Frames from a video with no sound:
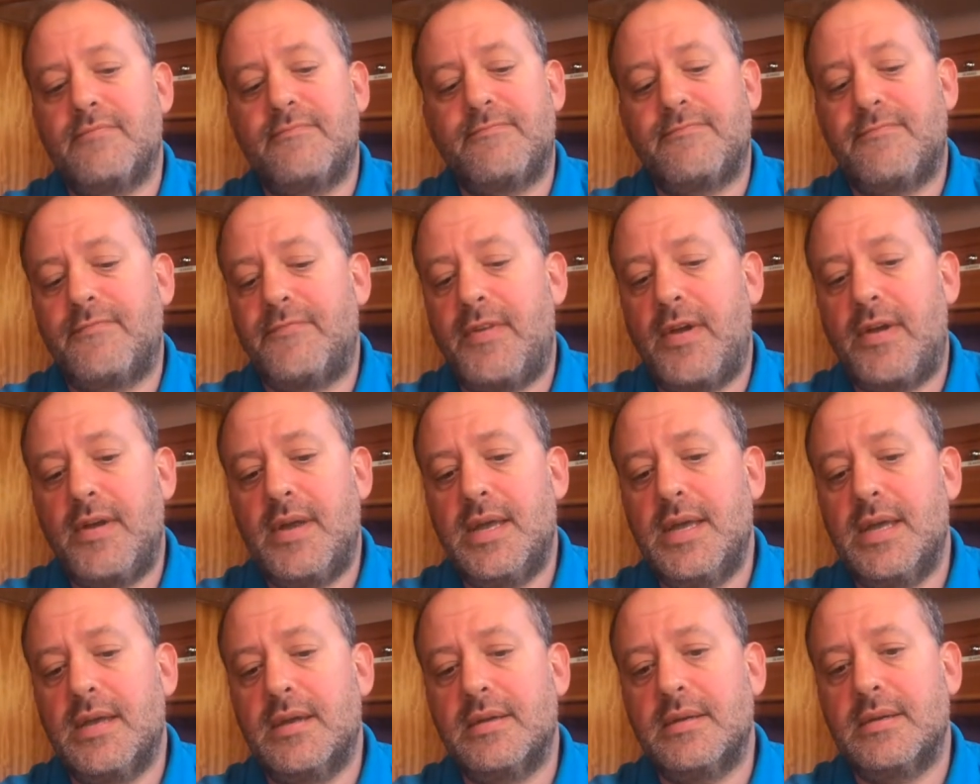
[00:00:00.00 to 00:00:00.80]

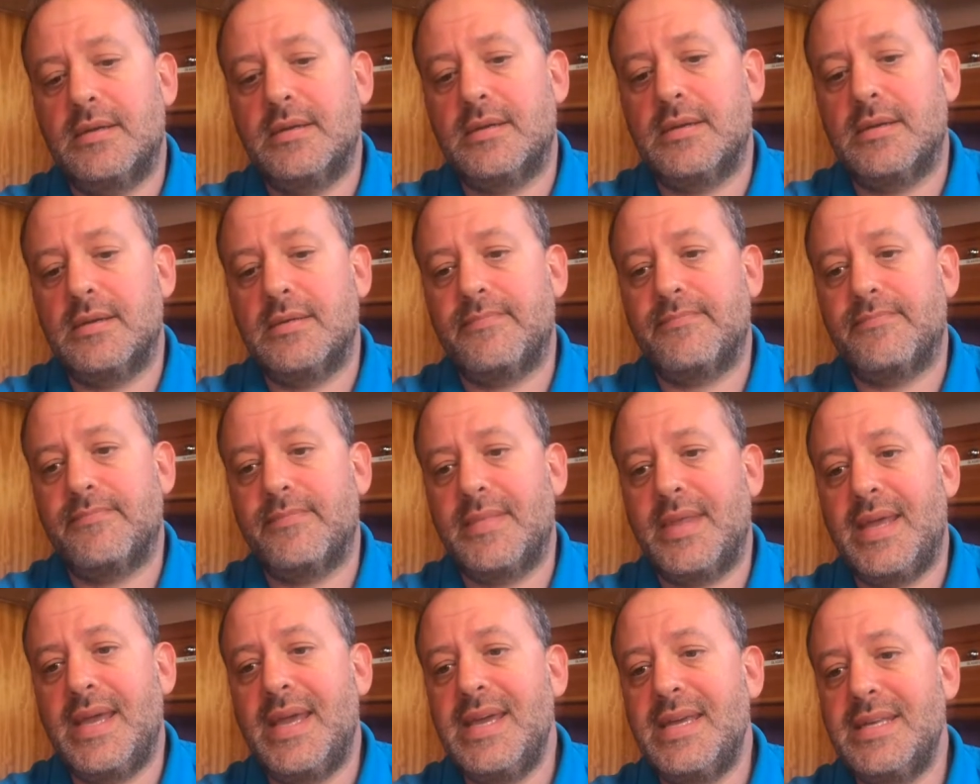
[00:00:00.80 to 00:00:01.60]
very
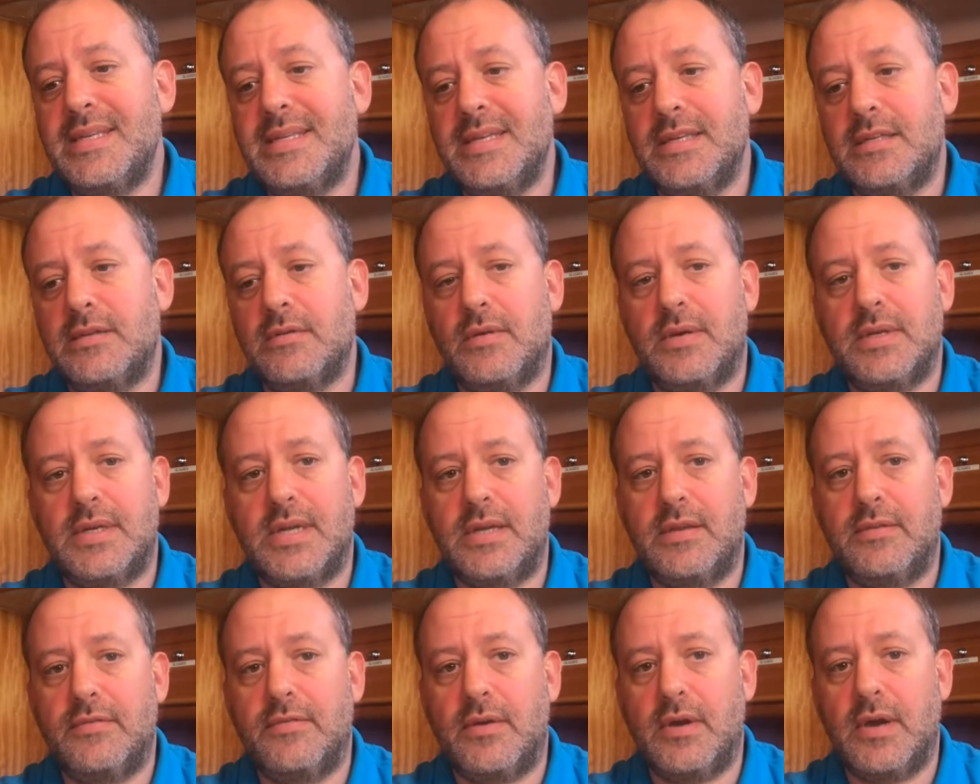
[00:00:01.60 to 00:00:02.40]
easy to
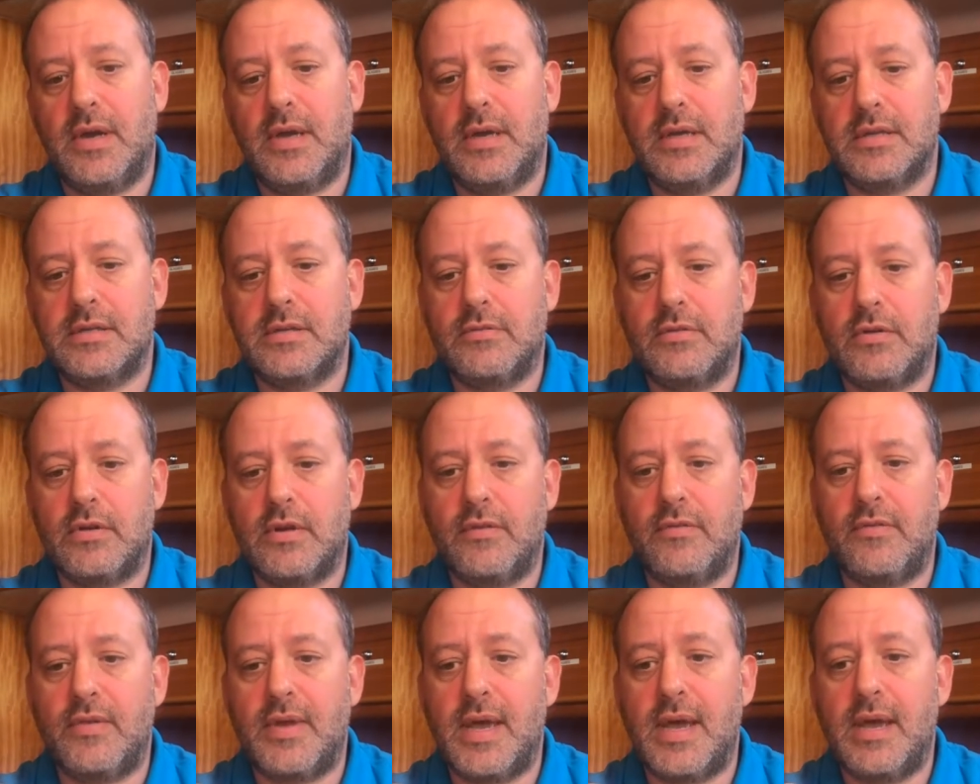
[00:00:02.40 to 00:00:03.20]
identify as a
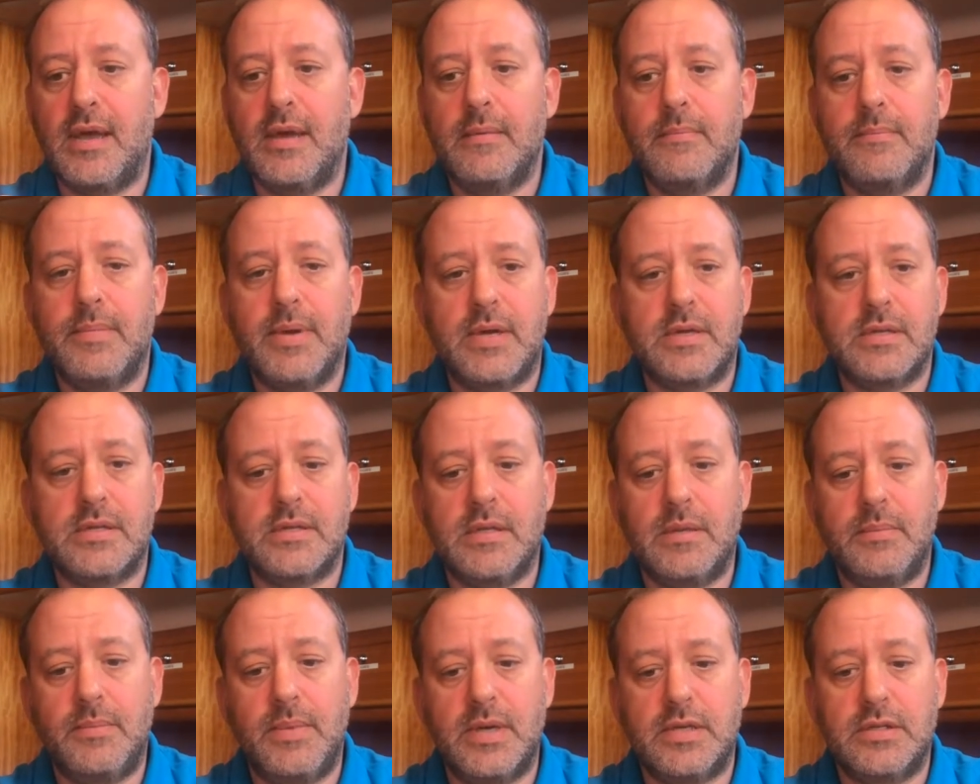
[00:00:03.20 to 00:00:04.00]
rocket flare because of
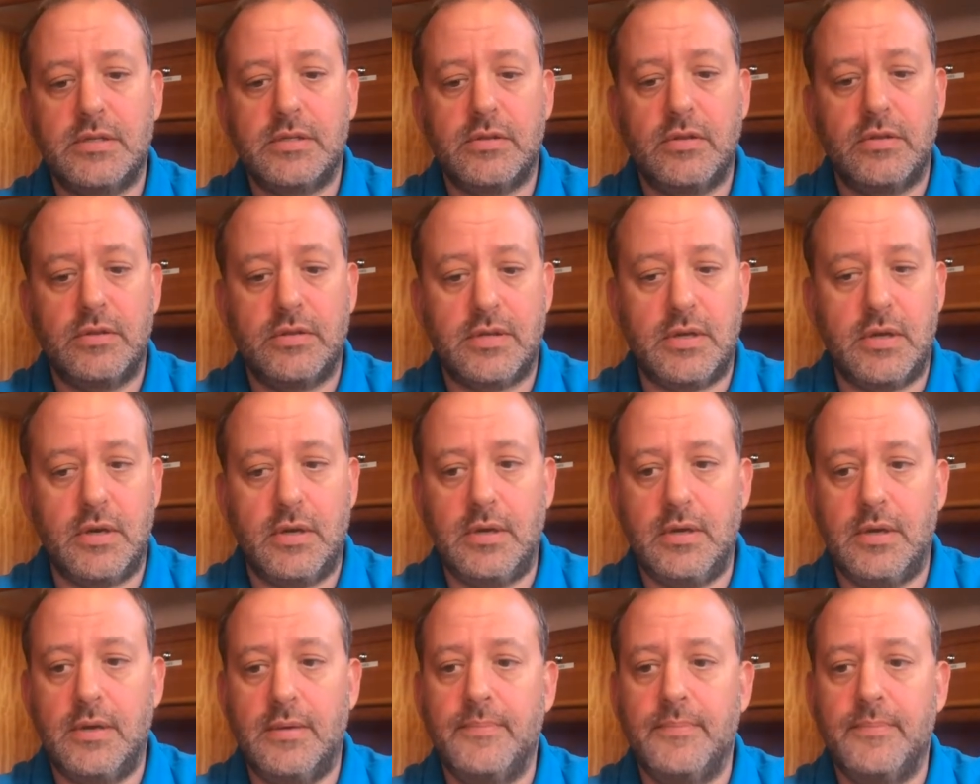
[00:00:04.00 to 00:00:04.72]
the pictures on the side.